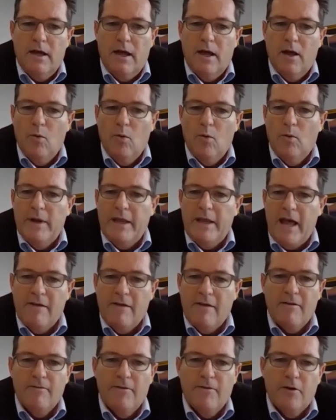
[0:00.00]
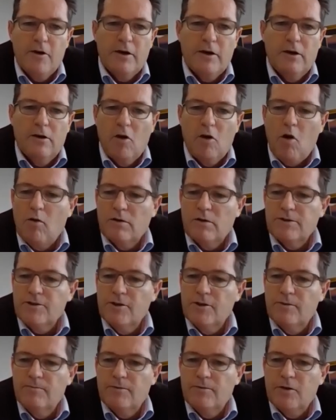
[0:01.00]
We have a very
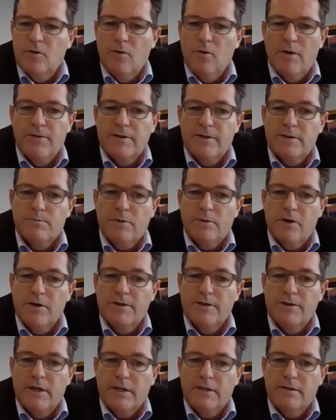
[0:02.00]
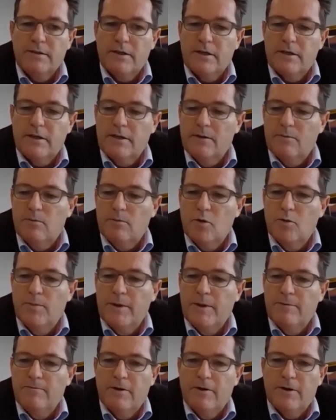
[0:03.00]
long-term view on this project, that it will
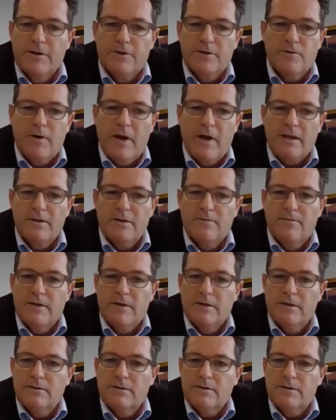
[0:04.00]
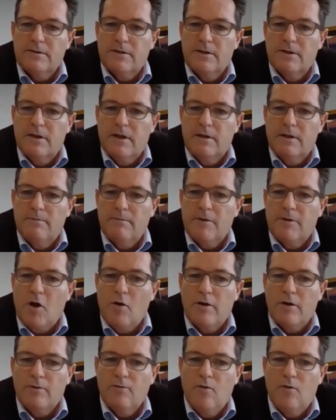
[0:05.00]
be very attractive in
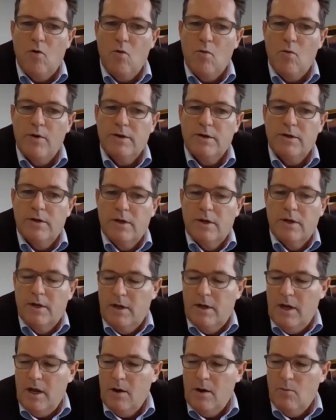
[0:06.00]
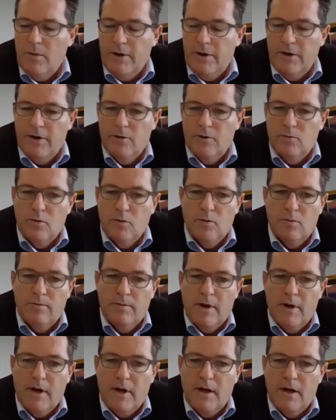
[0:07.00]
going forward, and we will
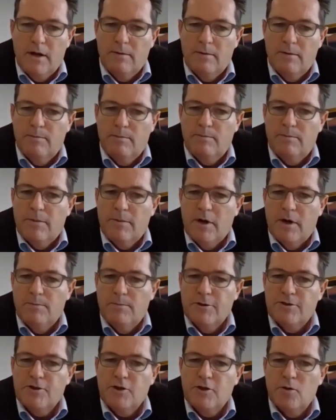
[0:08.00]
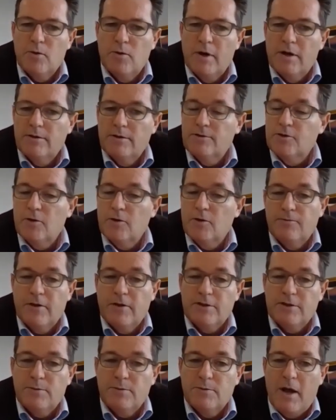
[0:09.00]
pursue a joint
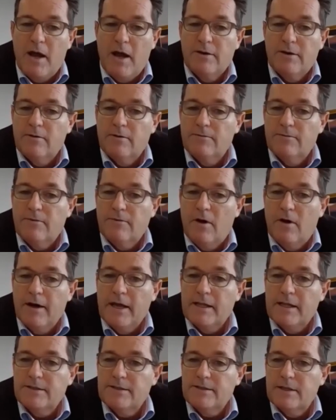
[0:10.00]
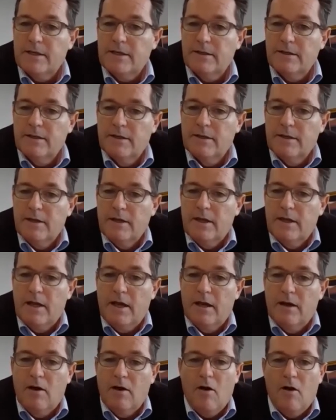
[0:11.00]
venture partner and financing
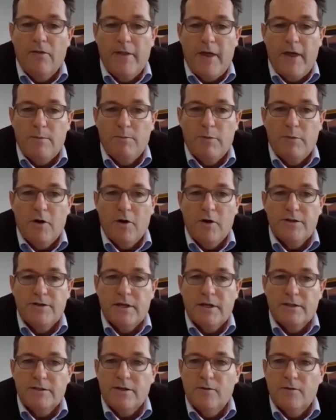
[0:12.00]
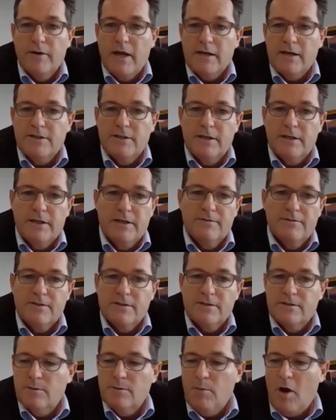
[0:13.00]
on that project. So it actually gives
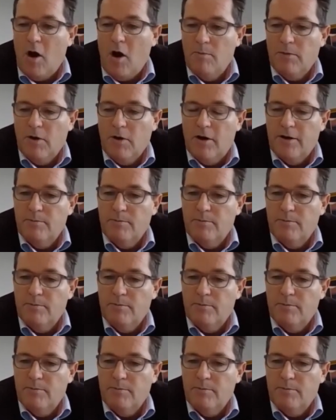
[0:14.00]
us a pipeline of